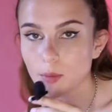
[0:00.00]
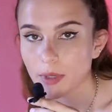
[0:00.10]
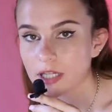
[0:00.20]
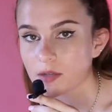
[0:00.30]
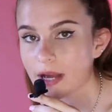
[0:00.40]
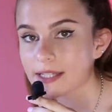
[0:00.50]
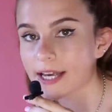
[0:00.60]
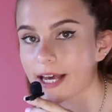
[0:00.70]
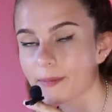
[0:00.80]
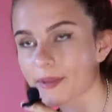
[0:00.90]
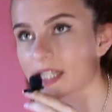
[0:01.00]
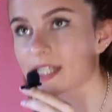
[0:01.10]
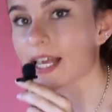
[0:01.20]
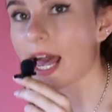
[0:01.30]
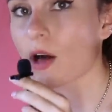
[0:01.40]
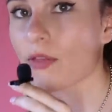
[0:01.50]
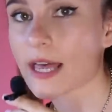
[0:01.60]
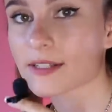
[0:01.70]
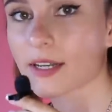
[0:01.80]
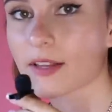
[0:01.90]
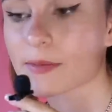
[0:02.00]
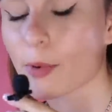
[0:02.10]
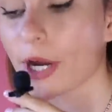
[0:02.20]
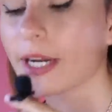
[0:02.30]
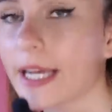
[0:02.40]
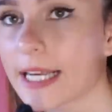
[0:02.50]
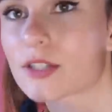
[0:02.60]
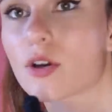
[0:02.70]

not being dramatic, but this is a health hazard at this point. Like, it's